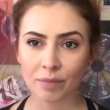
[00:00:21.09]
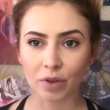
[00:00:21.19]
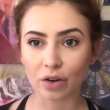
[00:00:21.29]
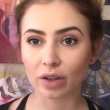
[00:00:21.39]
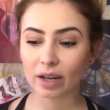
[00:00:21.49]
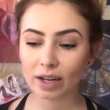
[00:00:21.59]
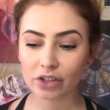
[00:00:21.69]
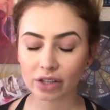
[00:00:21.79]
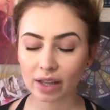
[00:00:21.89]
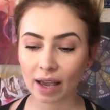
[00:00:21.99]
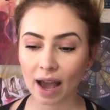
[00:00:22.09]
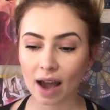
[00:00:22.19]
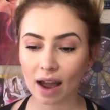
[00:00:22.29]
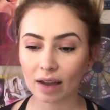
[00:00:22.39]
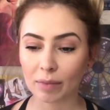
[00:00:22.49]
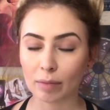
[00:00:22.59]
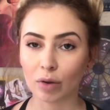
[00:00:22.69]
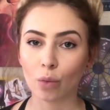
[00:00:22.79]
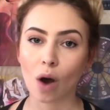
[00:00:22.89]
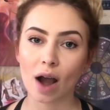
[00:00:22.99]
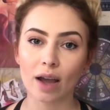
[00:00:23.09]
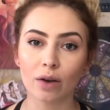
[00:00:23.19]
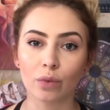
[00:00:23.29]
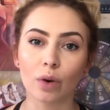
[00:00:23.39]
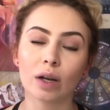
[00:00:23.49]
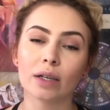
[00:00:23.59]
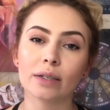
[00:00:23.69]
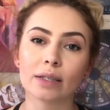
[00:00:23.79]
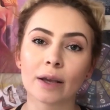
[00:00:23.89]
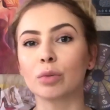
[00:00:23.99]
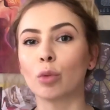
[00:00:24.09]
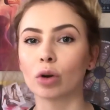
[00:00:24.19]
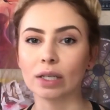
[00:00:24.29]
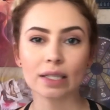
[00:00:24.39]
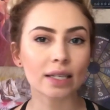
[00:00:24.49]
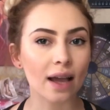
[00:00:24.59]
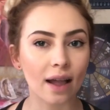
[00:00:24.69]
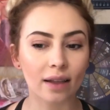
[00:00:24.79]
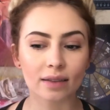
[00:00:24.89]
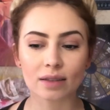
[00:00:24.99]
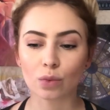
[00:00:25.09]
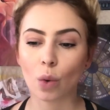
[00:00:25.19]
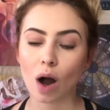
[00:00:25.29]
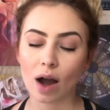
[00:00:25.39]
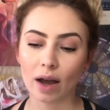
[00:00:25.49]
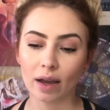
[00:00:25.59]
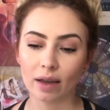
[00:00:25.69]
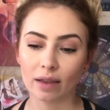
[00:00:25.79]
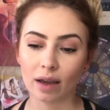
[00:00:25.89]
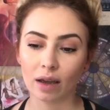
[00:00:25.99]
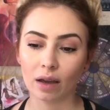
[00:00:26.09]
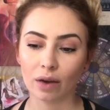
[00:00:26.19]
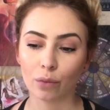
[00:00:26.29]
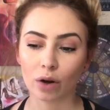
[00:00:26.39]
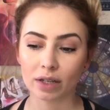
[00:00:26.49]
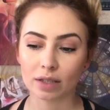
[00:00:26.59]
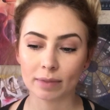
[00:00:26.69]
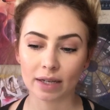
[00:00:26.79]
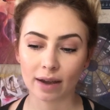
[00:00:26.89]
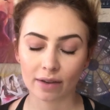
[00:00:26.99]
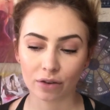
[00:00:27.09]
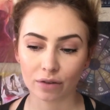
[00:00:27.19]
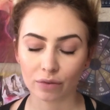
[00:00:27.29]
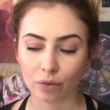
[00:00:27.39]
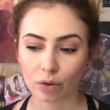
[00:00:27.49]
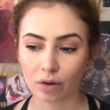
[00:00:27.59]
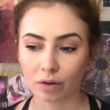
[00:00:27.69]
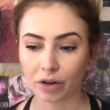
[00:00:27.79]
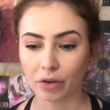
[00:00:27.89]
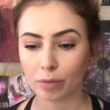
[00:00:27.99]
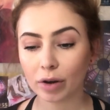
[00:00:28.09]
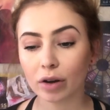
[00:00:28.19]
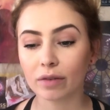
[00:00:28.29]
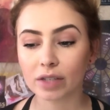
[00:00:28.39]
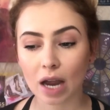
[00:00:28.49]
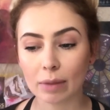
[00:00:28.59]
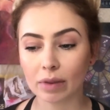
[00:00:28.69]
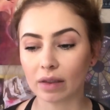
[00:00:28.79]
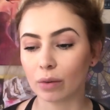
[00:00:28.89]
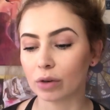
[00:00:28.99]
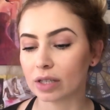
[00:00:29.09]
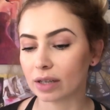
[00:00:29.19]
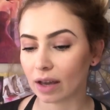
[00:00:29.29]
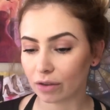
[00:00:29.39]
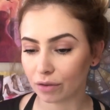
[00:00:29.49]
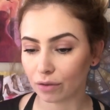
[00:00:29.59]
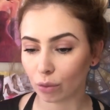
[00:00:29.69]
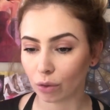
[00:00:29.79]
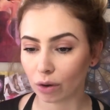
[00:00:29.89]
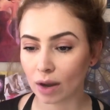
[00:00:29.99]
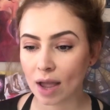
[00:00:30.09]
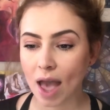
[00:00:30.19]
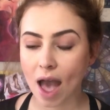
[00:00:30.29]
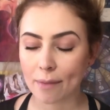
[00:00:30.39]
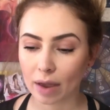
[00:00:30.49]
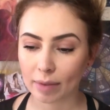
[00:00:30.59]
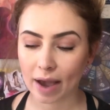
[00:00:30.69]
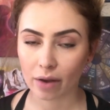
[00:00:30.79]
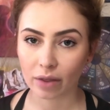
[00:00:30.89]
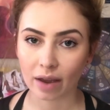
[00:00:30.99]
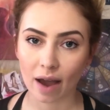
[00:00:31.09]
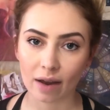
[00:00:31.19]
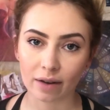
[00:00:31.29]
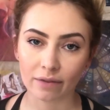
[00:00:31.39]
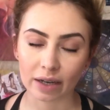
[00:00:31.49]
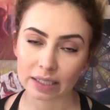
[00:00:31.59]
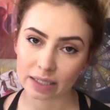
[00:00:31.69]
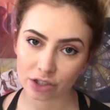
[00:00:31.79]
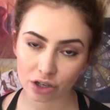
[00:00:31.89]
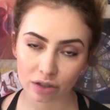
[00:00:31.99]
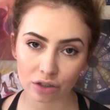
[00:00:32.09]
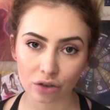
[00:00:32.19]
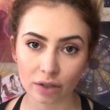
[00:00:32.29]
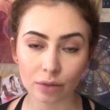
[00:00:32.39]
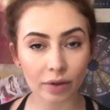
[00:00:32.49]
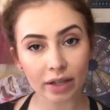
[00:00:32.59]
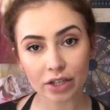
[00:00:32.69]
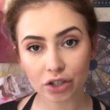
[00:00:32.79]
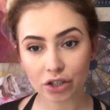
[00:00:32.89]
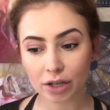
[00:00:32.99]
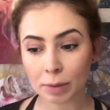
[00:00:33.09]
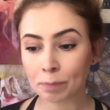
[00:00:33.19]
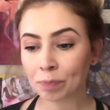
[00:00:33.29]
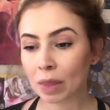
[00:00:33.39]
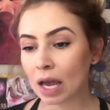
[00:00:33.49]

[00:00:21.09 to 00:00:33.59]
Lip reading: the connection they had, maybe why it was more intense, why they wanted to be together for, the period of time that they were together for, and maybe how they had affected each other during the relationship.